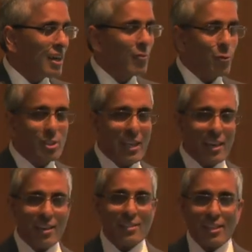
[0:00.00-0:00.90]
Unfortunately, I
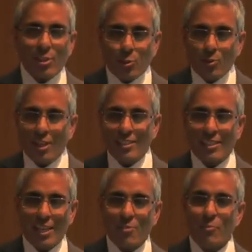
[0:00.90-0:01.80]
can't stay too long today,